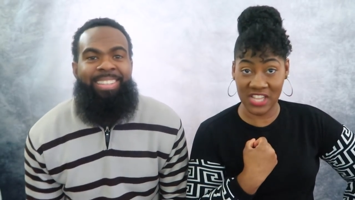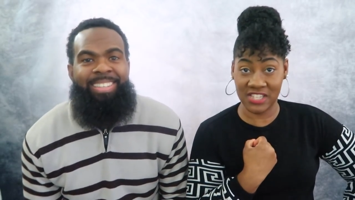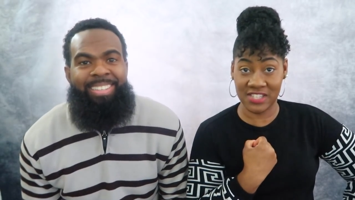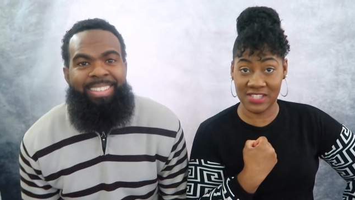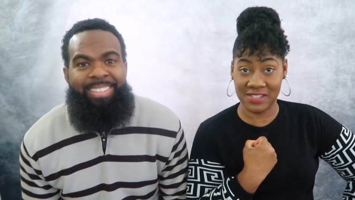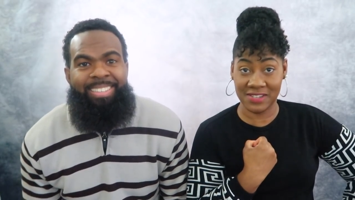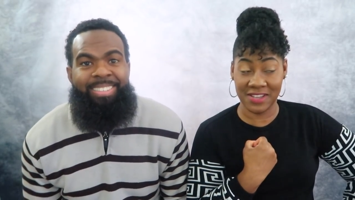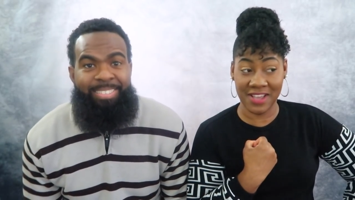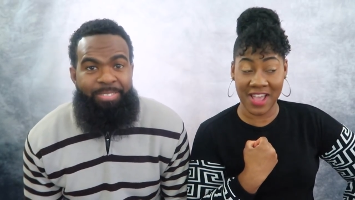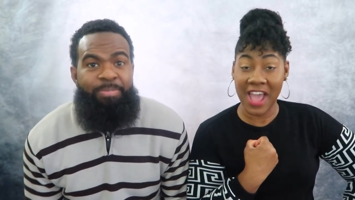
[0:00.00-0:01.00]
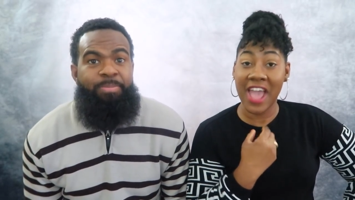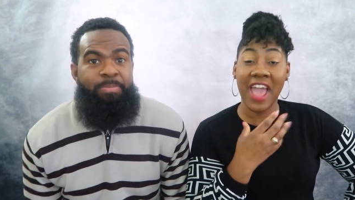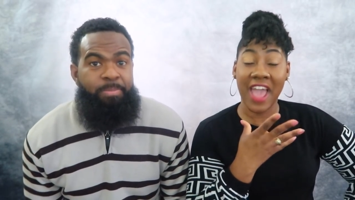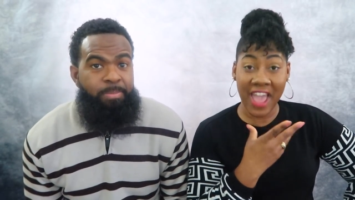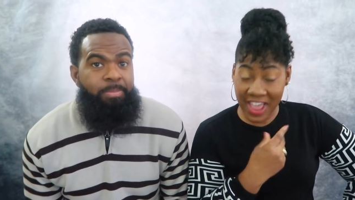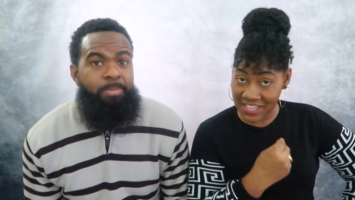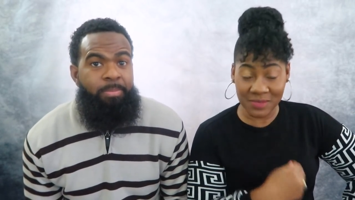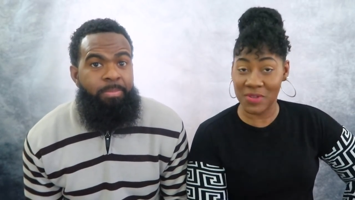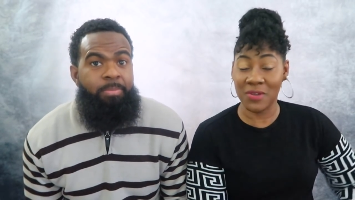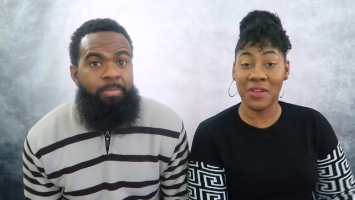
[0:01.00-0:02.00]
Speaker 1: kids.
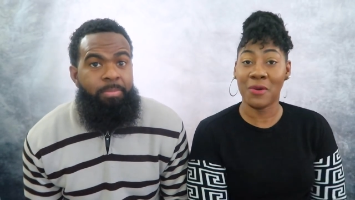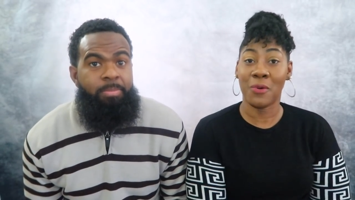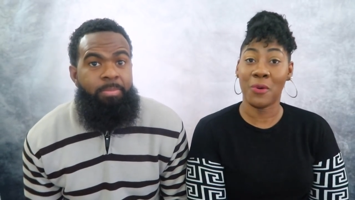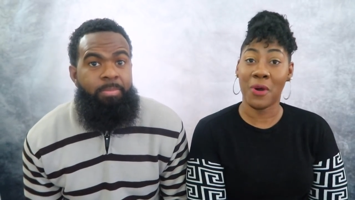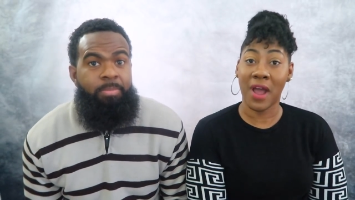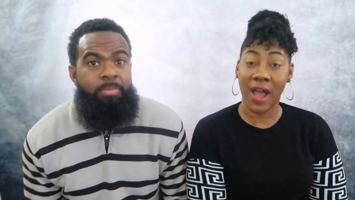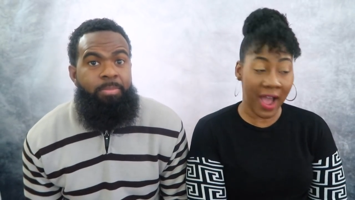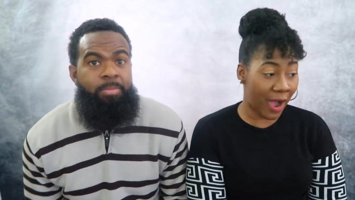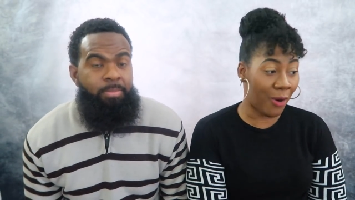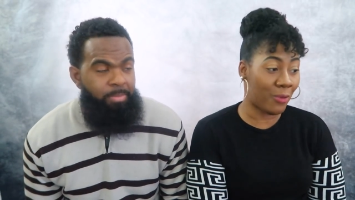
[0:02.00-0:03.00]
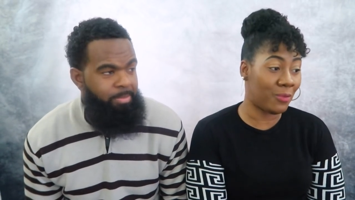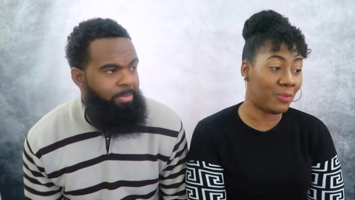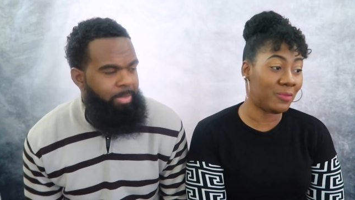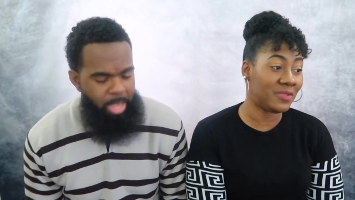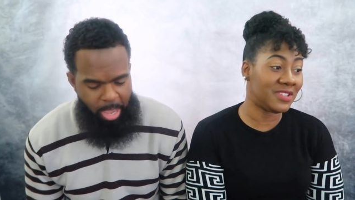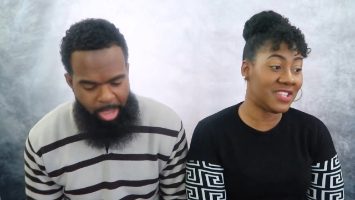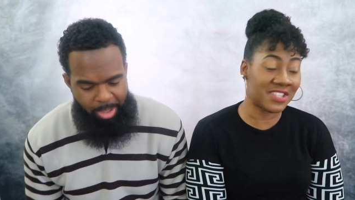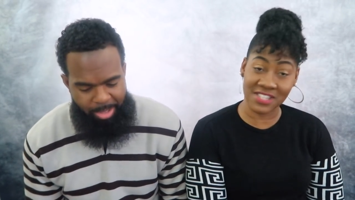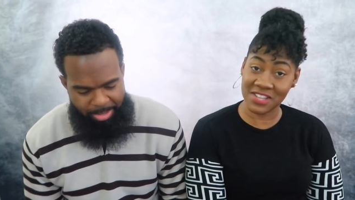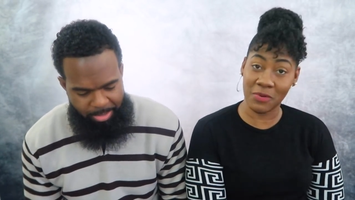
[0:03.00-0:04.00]
Ask me how yeah.
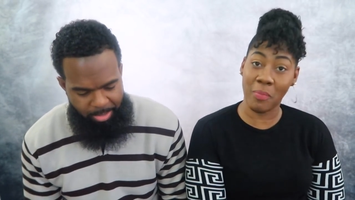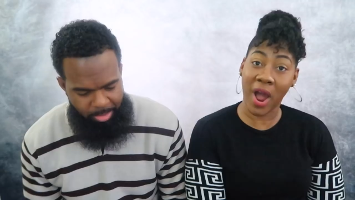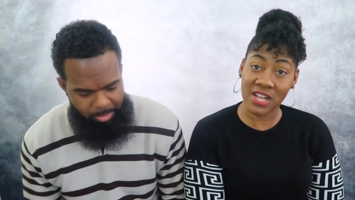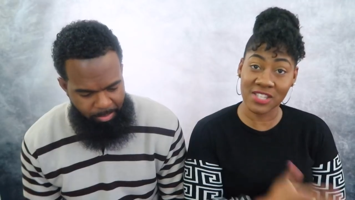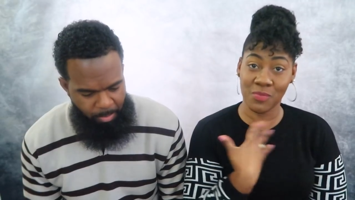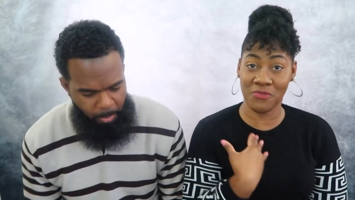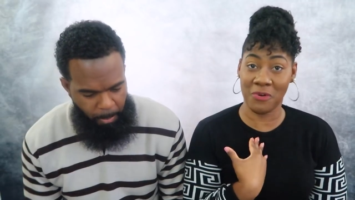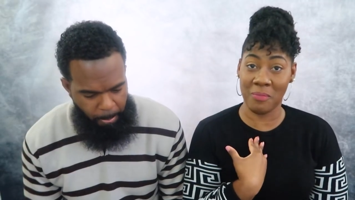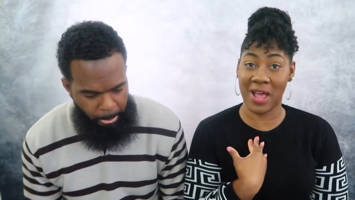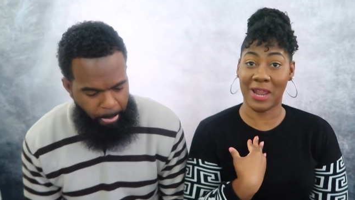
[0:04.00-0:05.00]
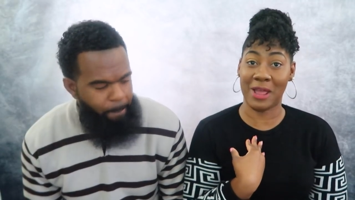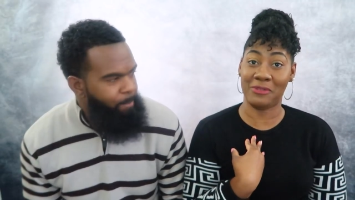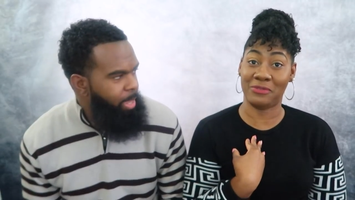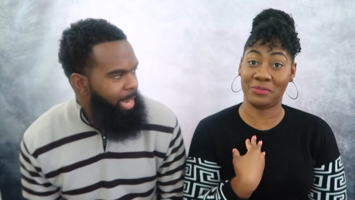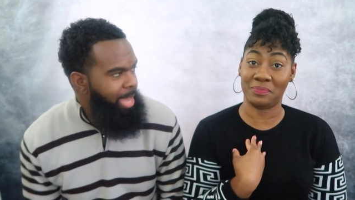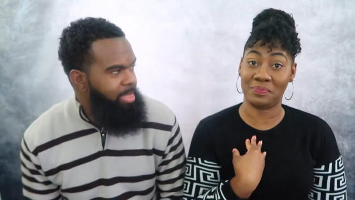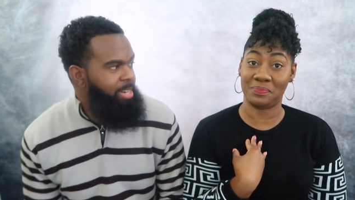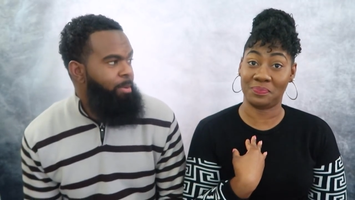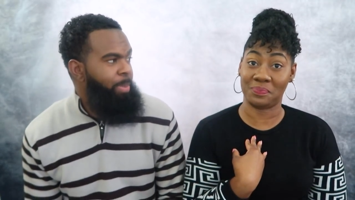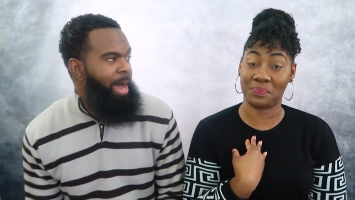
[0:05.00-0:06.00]
this is even possible for my life
Speaker 2: and I
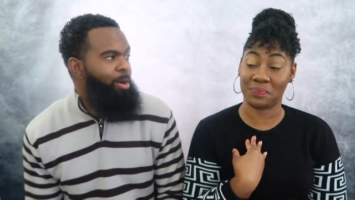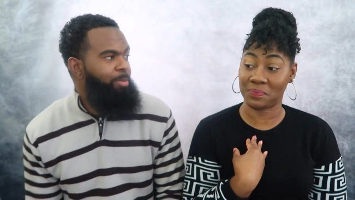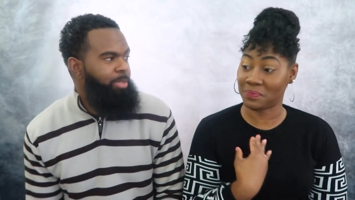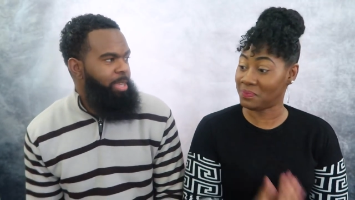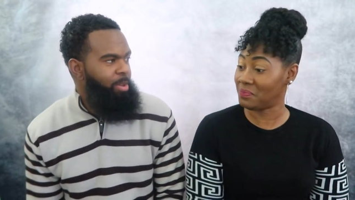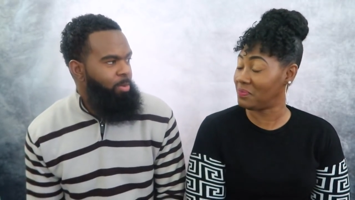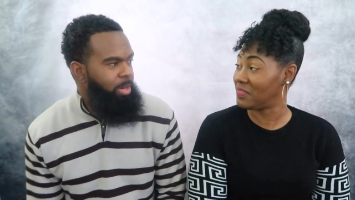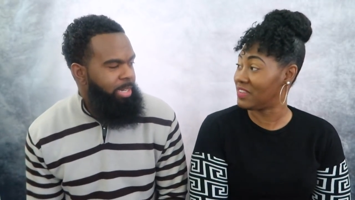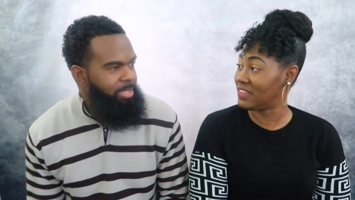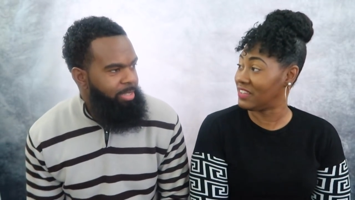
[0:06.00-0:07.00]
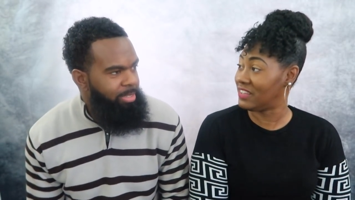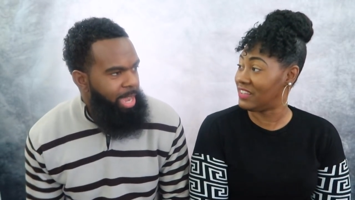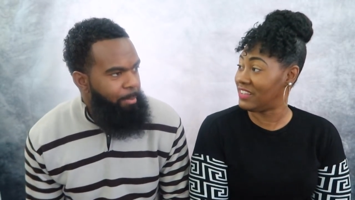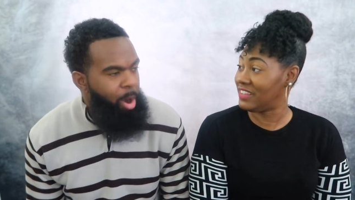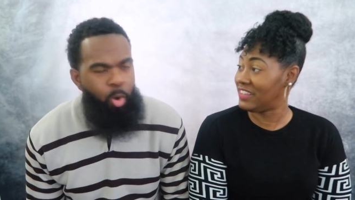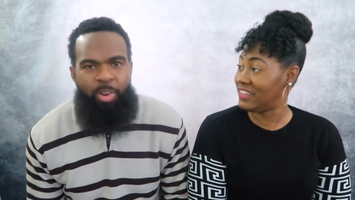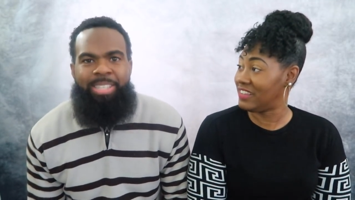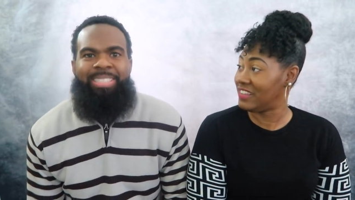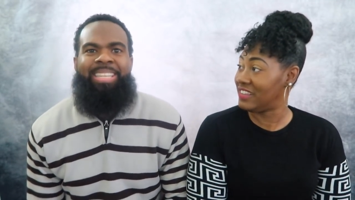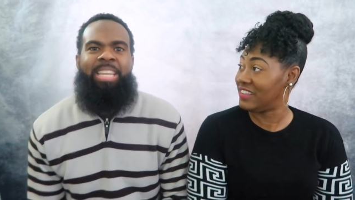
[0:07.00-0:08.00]
think the powerful thing was is that
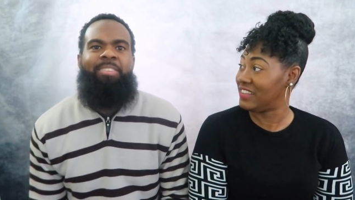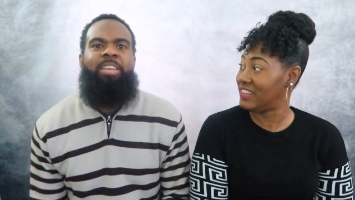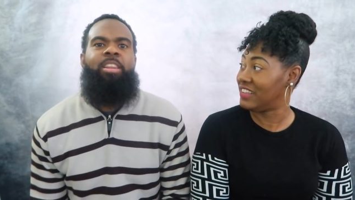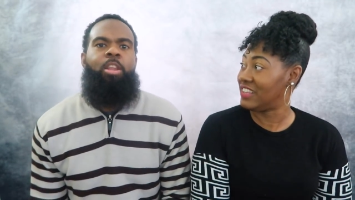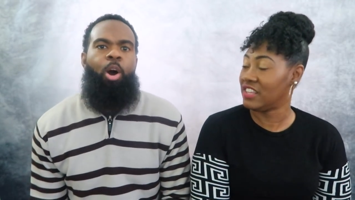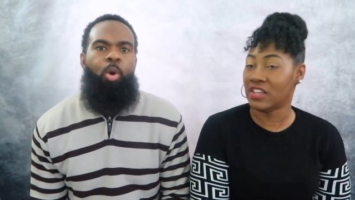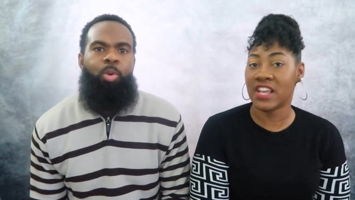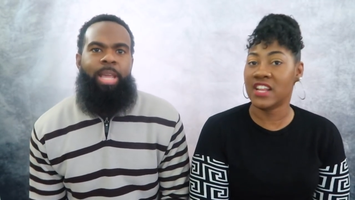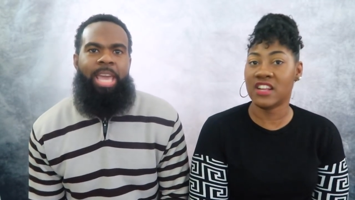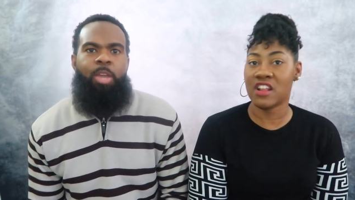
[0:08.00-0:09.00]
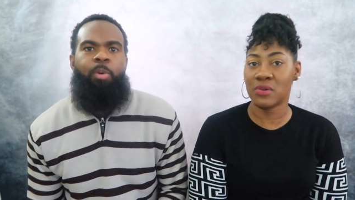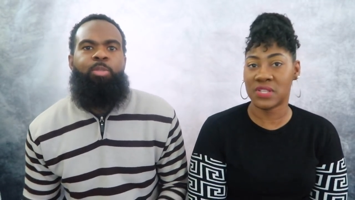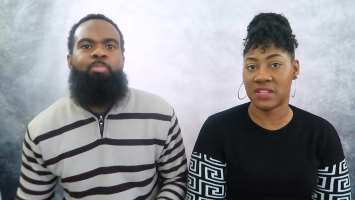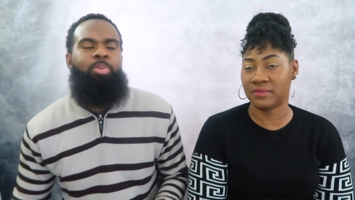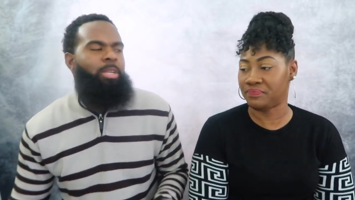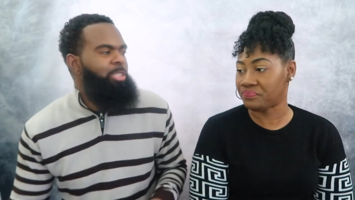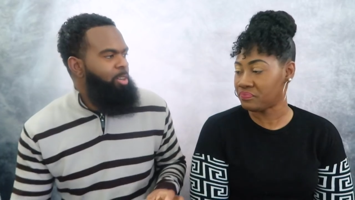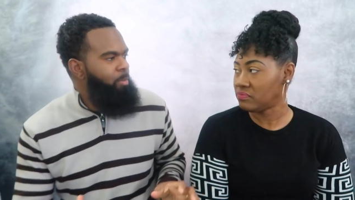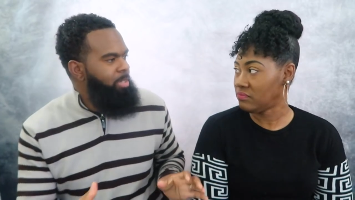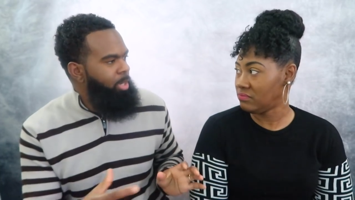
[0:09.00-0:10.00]
Maurice didn't even know he that he was it. putting
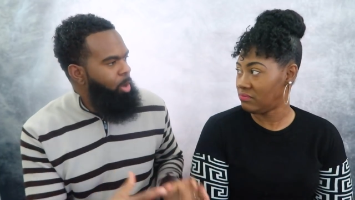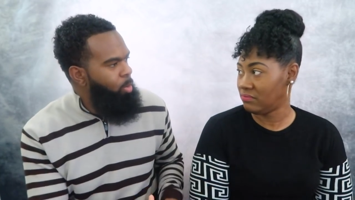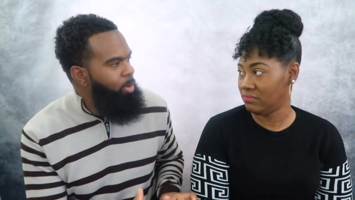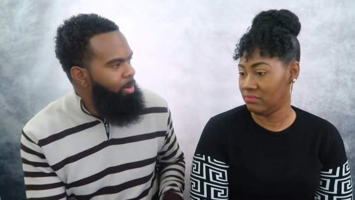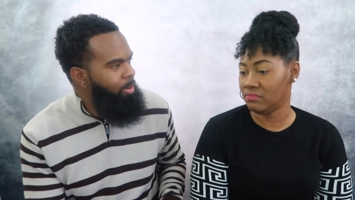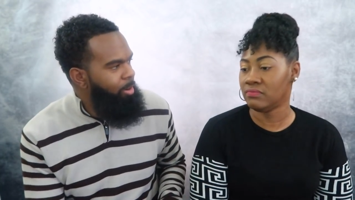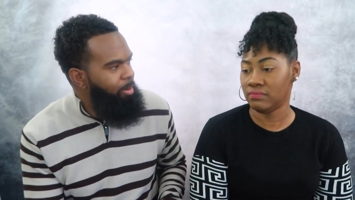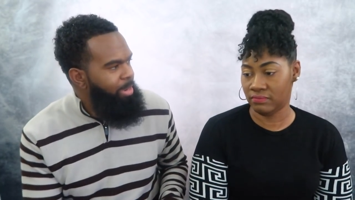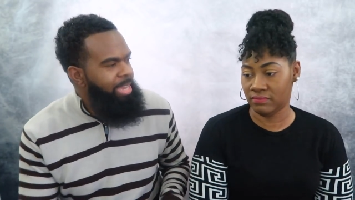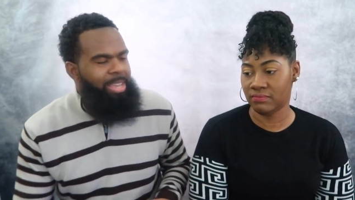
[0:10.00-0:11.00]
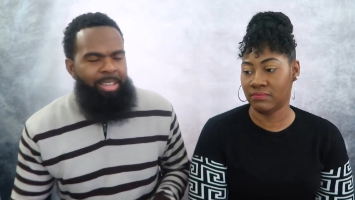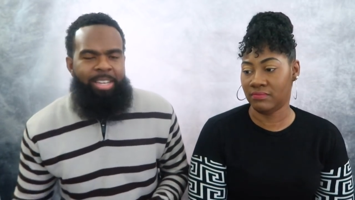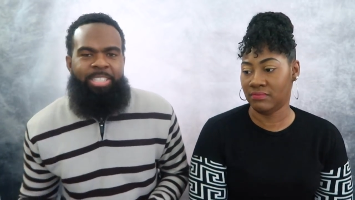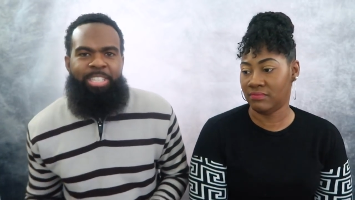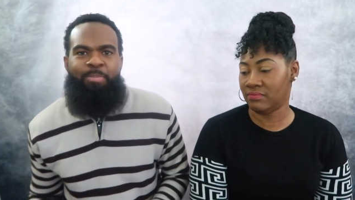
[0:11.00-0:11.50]
so much load on her because